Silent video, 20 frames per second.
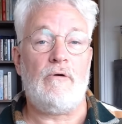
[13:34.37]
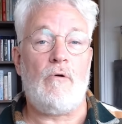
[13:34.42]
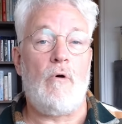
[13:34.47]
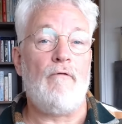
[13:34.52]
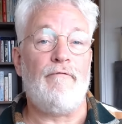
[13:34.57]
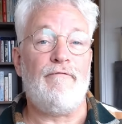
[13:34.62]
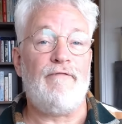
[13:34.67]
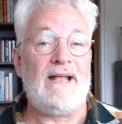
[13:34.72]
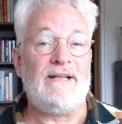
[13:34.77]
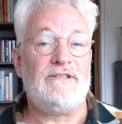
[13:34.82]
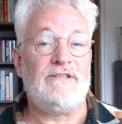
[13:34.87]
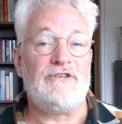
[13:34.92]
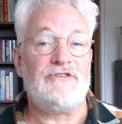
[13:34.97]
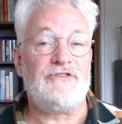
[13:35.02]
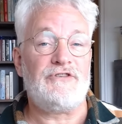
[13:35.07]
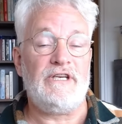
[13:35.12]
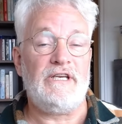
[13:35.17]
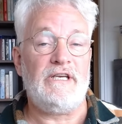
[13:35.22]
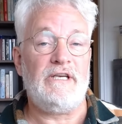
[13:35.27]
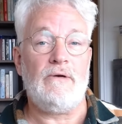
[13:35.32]
or
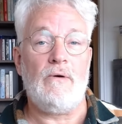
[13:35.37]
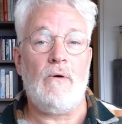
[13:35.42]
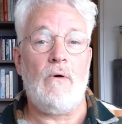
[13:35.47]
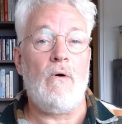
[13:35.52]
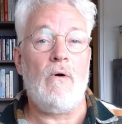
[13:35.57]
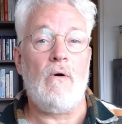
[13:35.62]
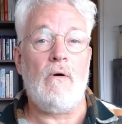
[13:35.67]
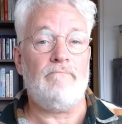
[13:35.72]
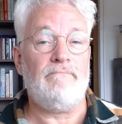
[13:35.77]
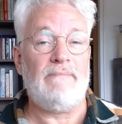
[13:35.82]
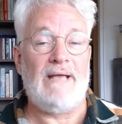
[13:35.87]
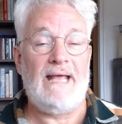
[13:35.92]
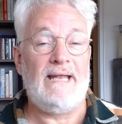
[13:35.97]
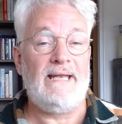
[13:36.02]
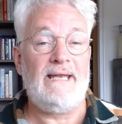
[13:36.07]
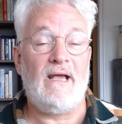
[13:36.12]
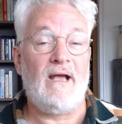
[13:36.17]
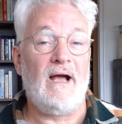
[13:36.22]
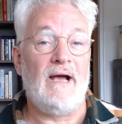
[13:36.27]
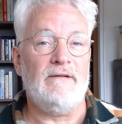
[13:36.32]
fantasy or
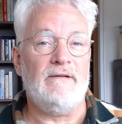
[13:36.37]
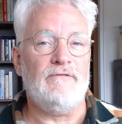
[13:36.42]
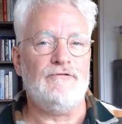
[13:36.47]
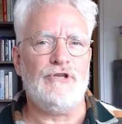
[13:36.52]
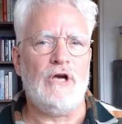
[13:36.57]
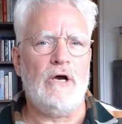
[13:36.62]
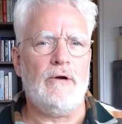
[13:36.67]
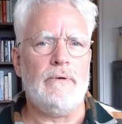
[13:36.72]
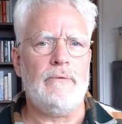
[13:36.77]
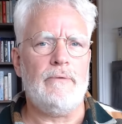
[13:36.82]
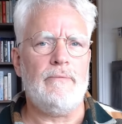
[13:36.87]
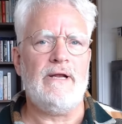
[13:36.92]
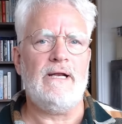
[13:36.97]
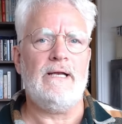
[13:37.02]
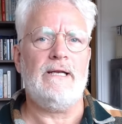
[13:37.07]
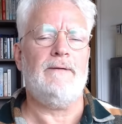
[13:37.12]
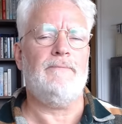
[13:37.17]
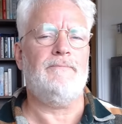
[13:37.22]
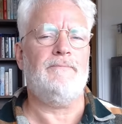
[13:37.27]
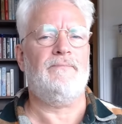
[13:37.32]
any kind of genre, really.